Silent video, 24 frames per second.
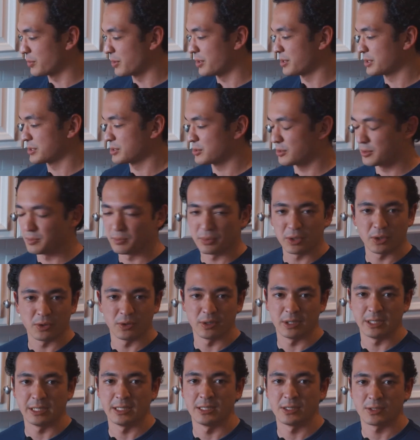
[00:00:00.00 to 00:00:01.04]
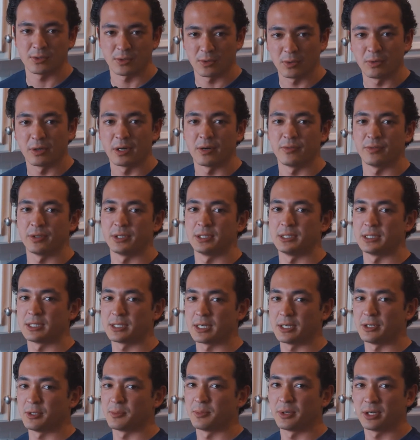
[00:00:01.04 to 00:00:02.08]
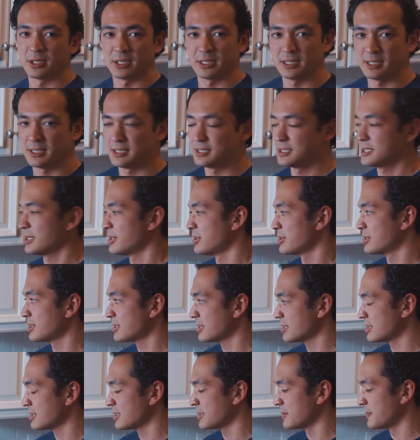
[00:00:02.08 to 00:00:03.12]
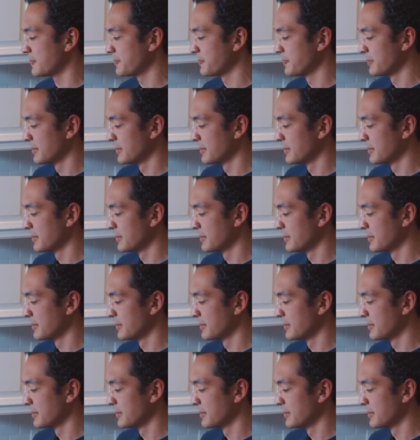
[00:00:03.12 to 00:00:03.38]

rocks or impurities or whatever inside your body, inside your system.